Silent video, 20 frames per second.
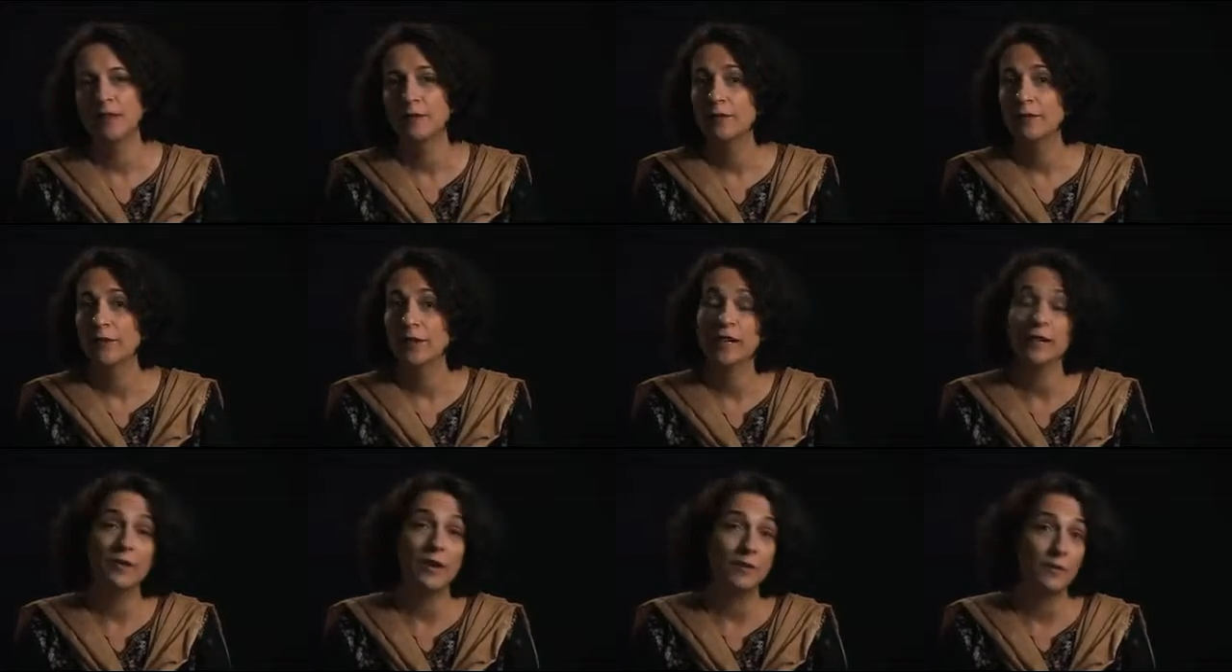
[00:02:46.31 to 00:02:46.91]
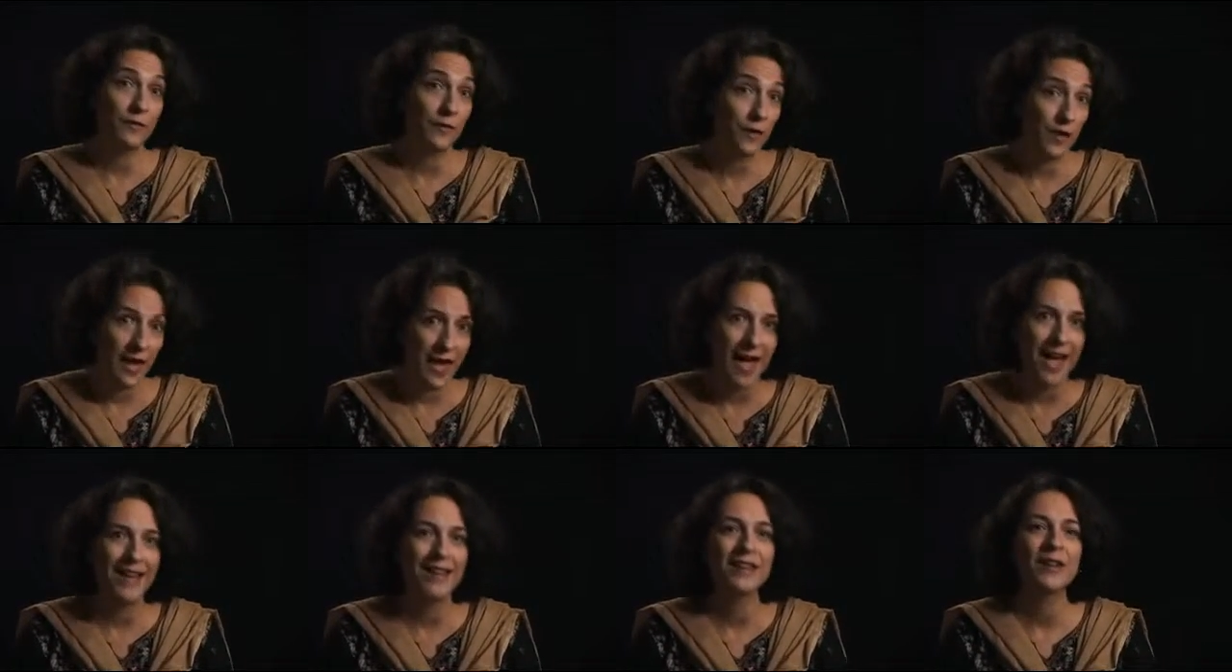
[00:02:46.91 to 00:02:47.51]
Forgive and
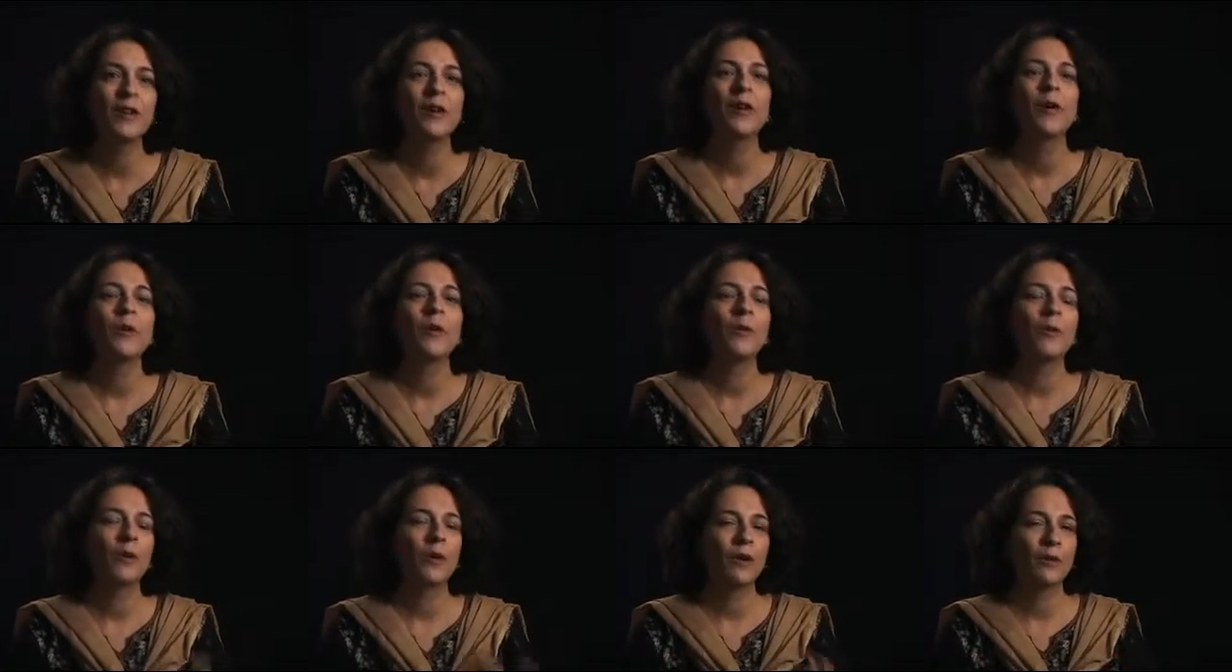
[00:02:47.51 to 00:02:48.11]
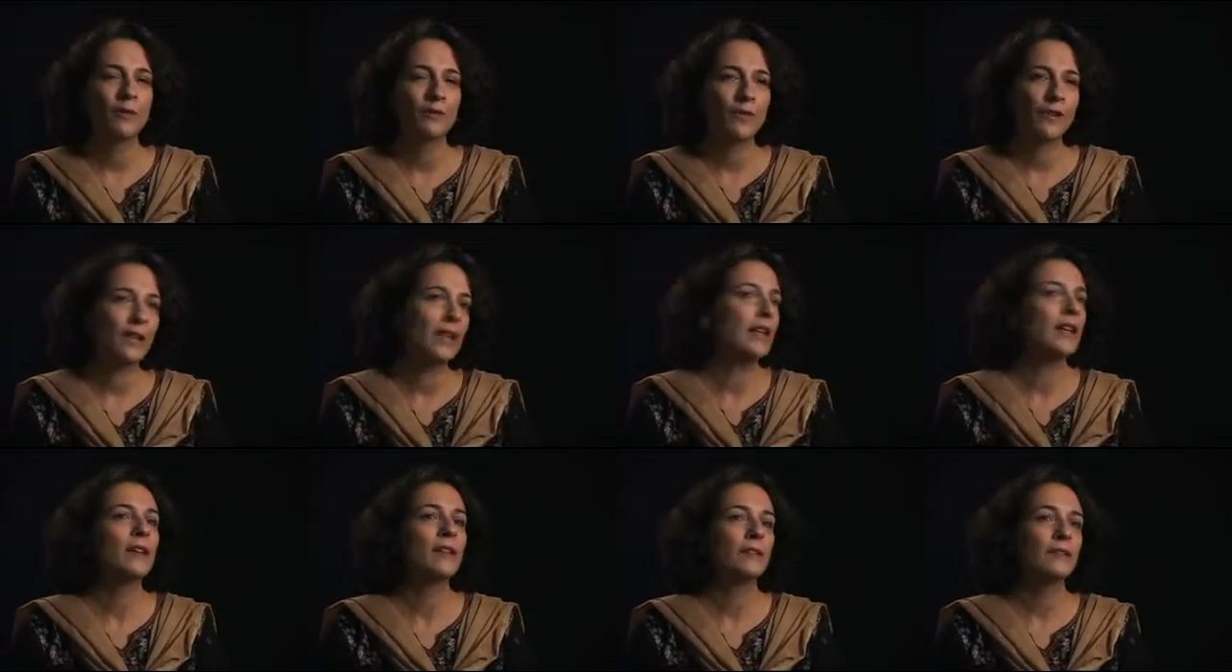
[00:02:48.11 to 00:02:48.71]
forget, or
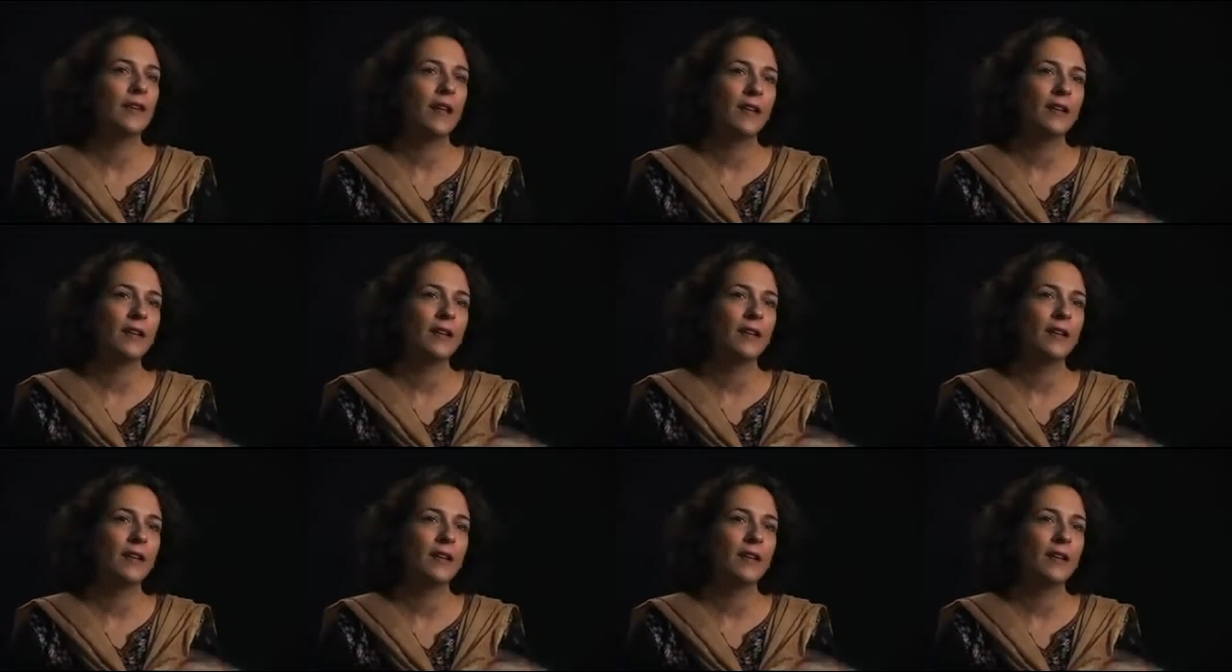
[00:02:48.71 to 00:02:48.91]
forgive